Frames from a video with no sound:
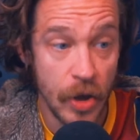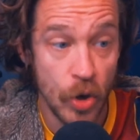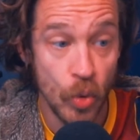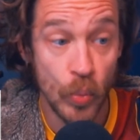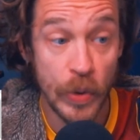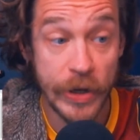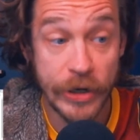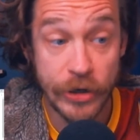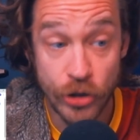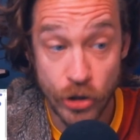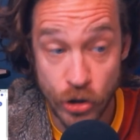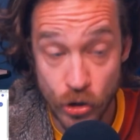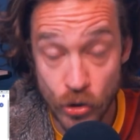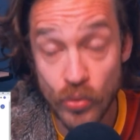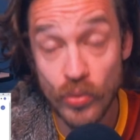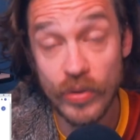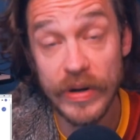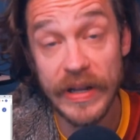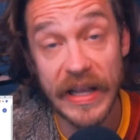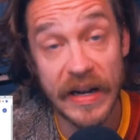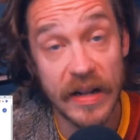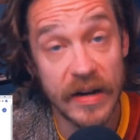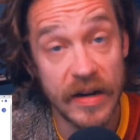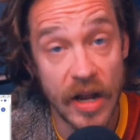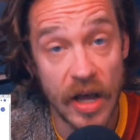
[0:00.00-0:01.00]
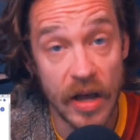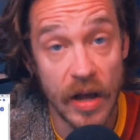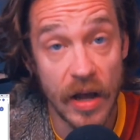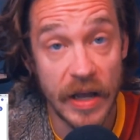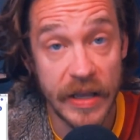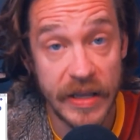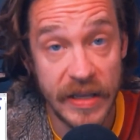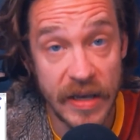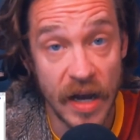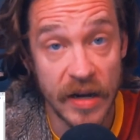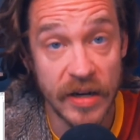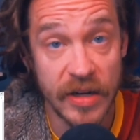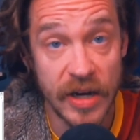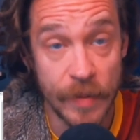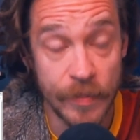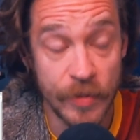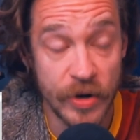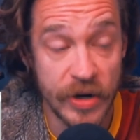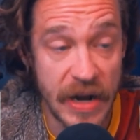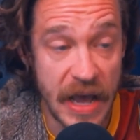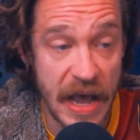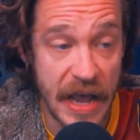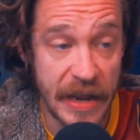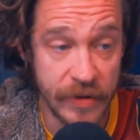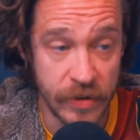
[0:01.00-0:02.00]
We do need a young
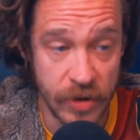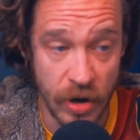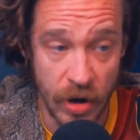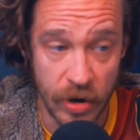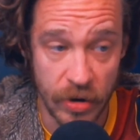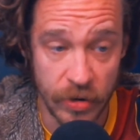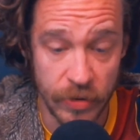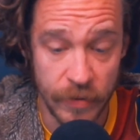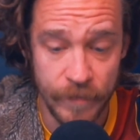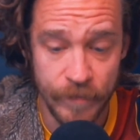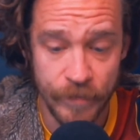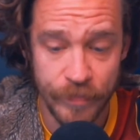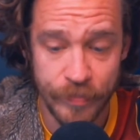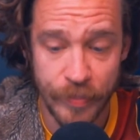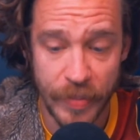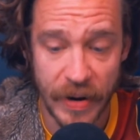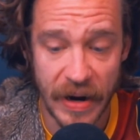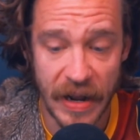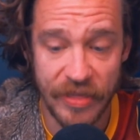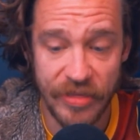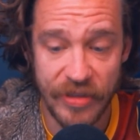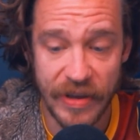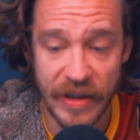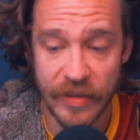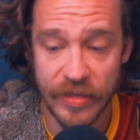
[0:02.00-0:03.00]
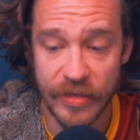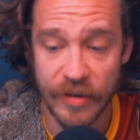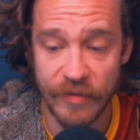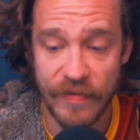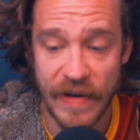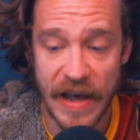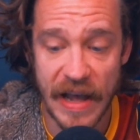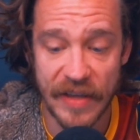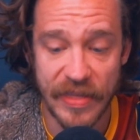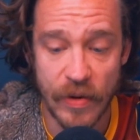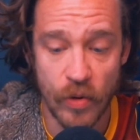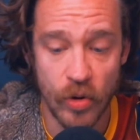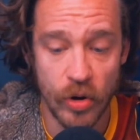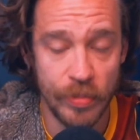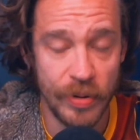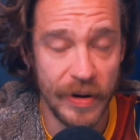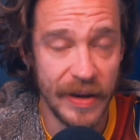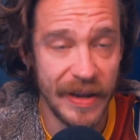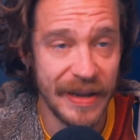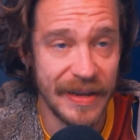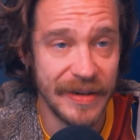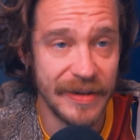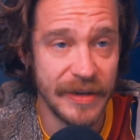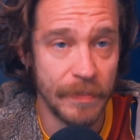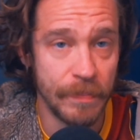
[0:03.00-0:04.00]
number 9, Carl, but I think the fact that we're
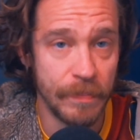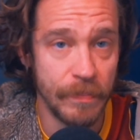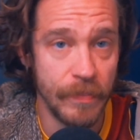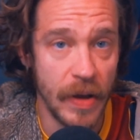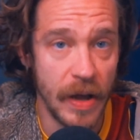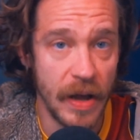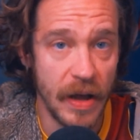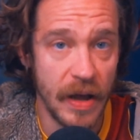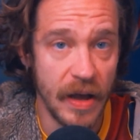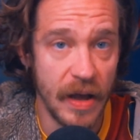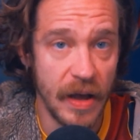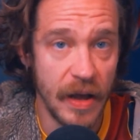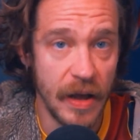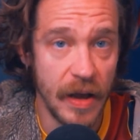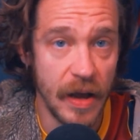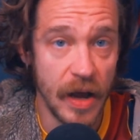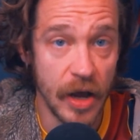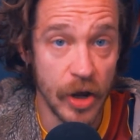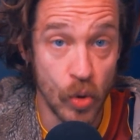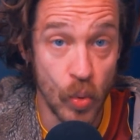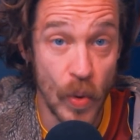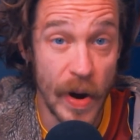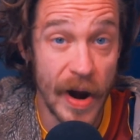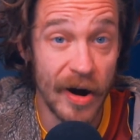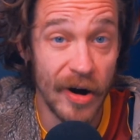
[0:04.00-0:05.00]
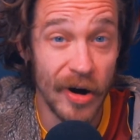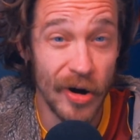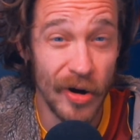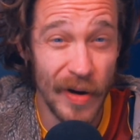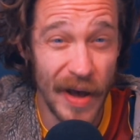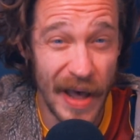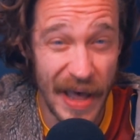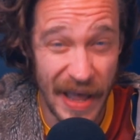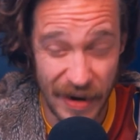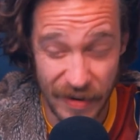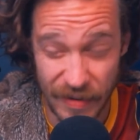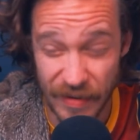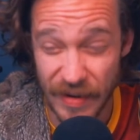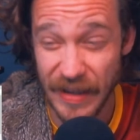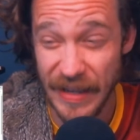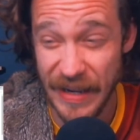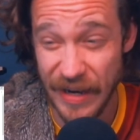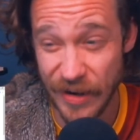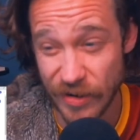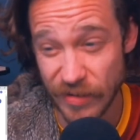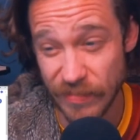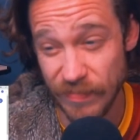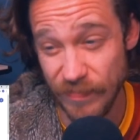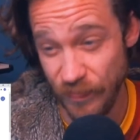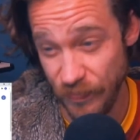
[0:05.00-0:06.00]
bringing in Aguero and
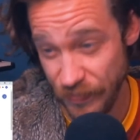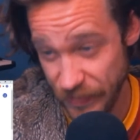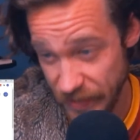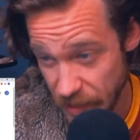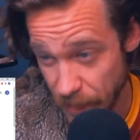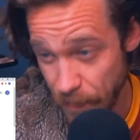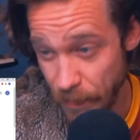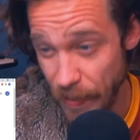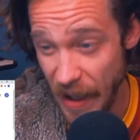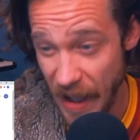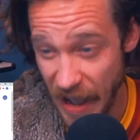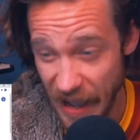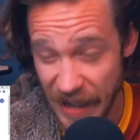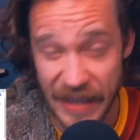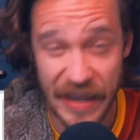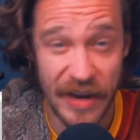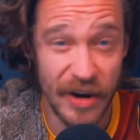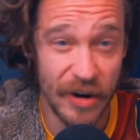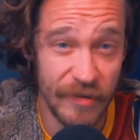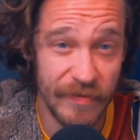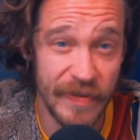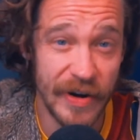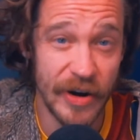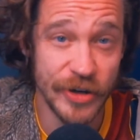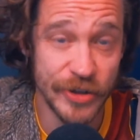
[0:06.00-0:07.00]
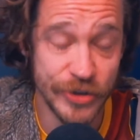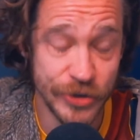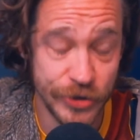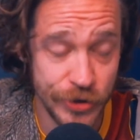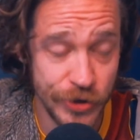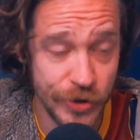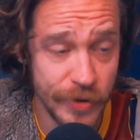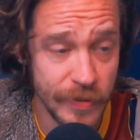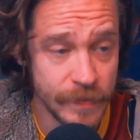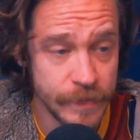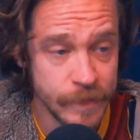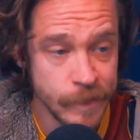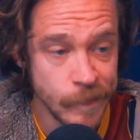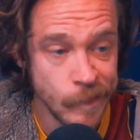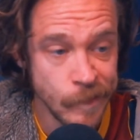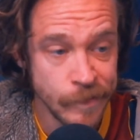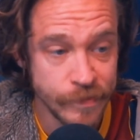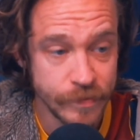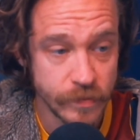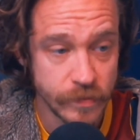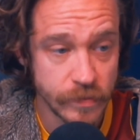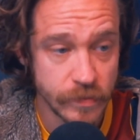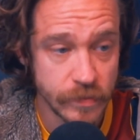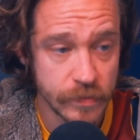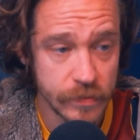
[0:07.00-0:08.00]
Depay here very soon,
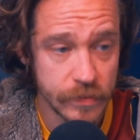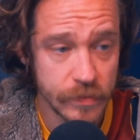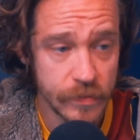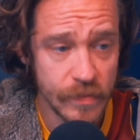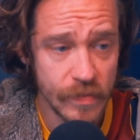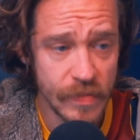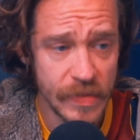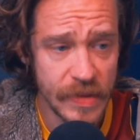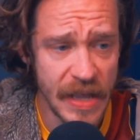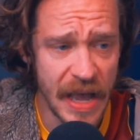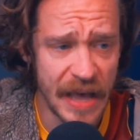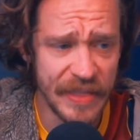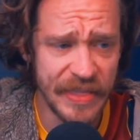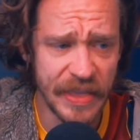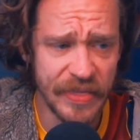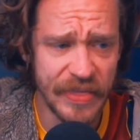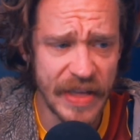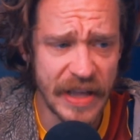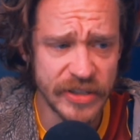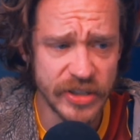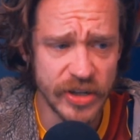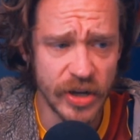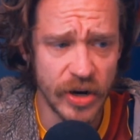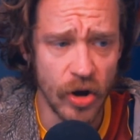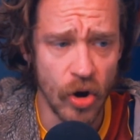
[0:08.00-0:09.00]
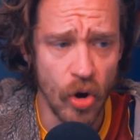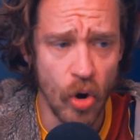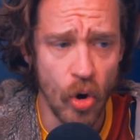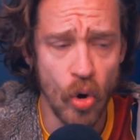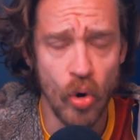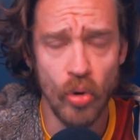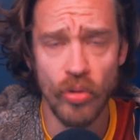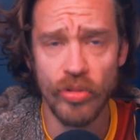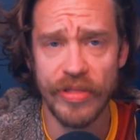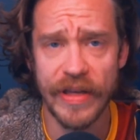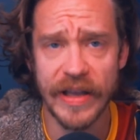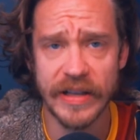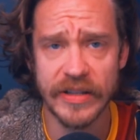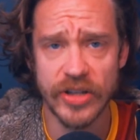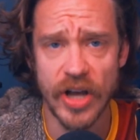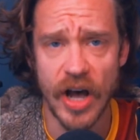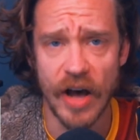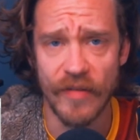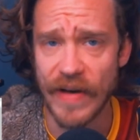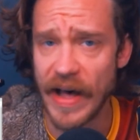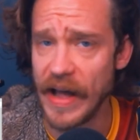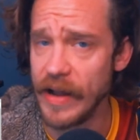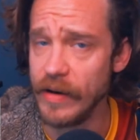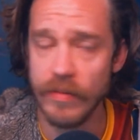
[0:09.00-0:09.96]
I think that's going to hold things off.